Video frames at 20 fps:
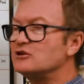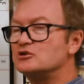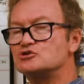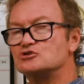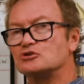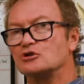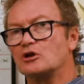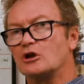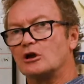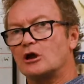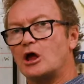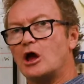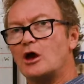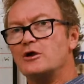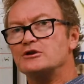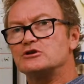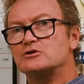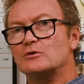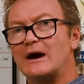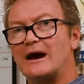that you can
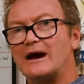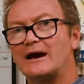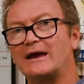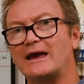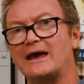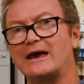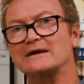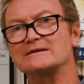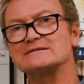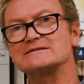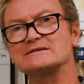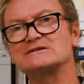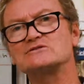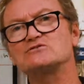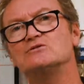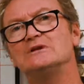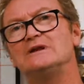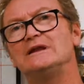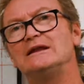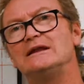clone into ARCAS
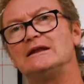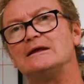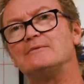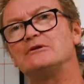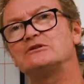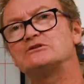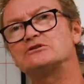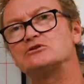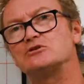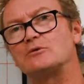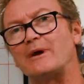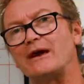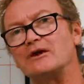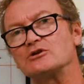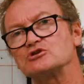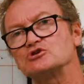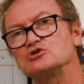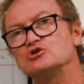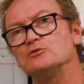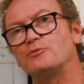is really limited to
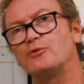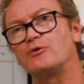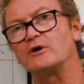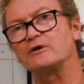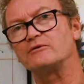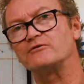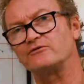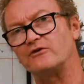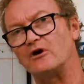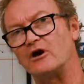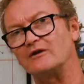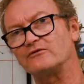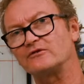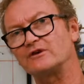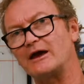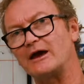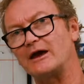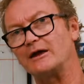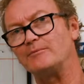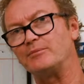about
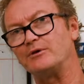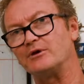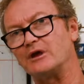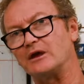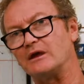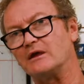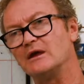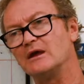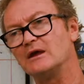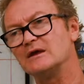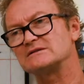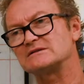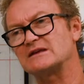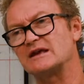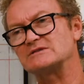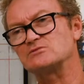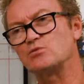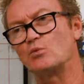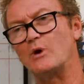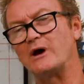2.5 kb. So
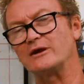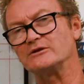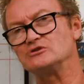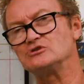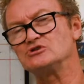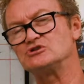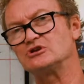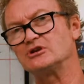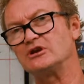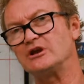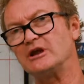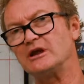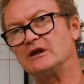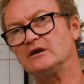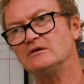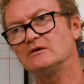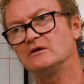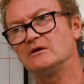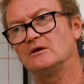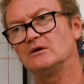that's one
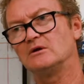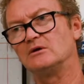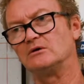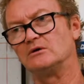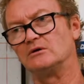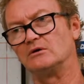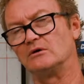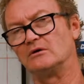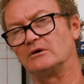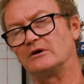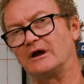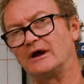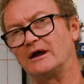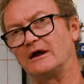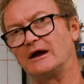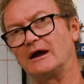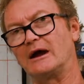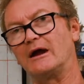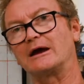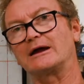gene or
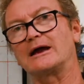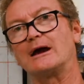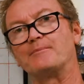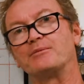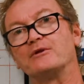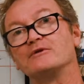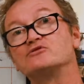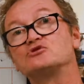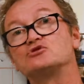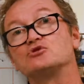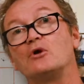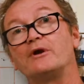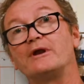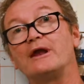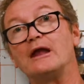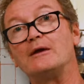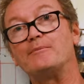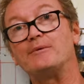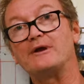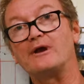a couple of short
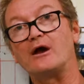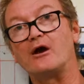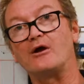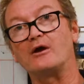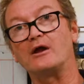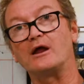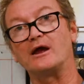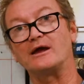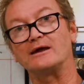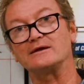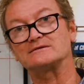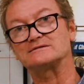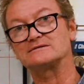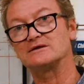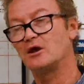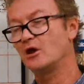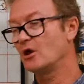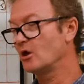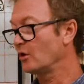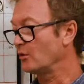hairpin RNAs.
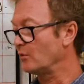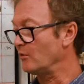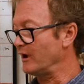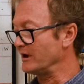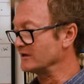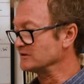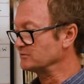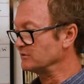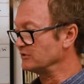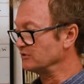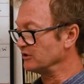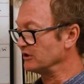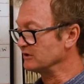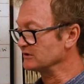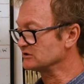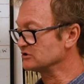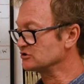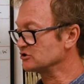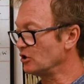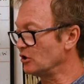Whereas with
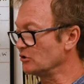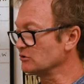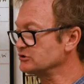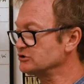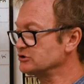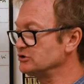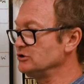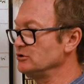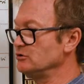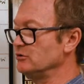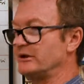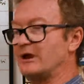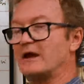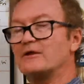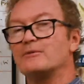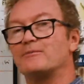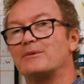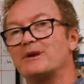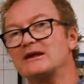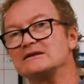these Toll-2 and
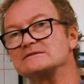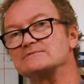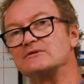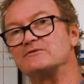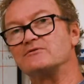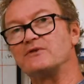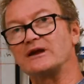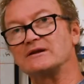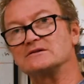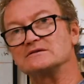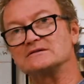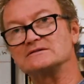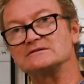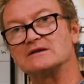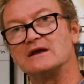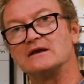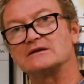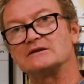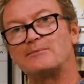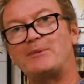other plasmid
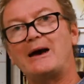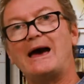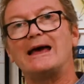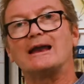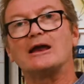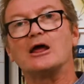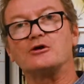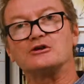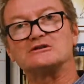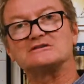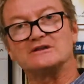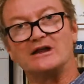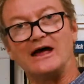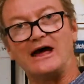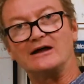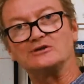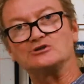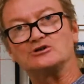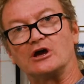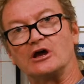vectors, the payload is
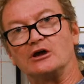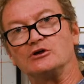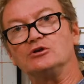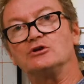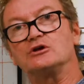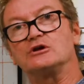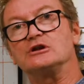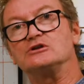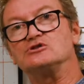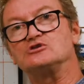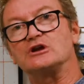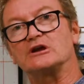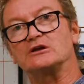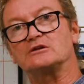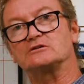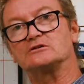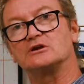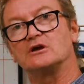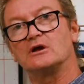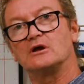larger, and you can
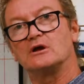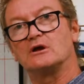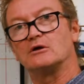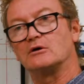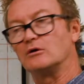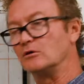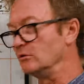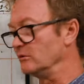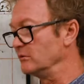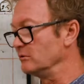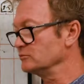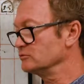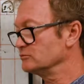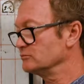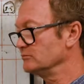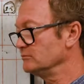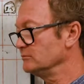inject or